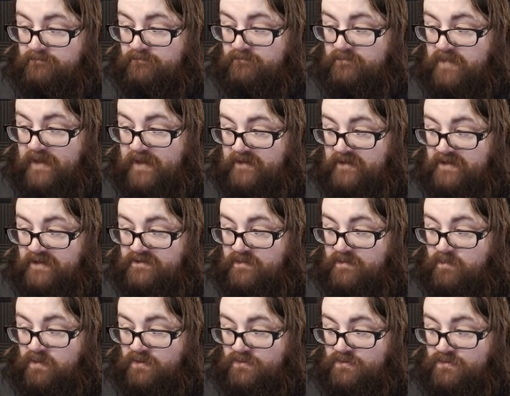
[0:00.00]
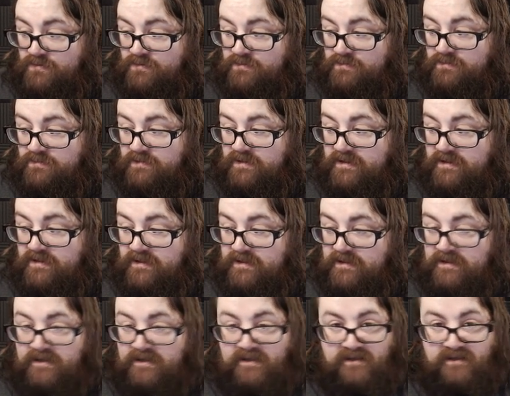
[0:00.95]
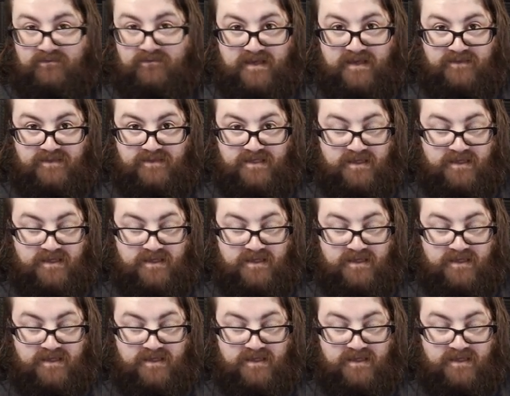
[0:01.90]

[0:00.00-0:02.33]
I've got the blue. I've got the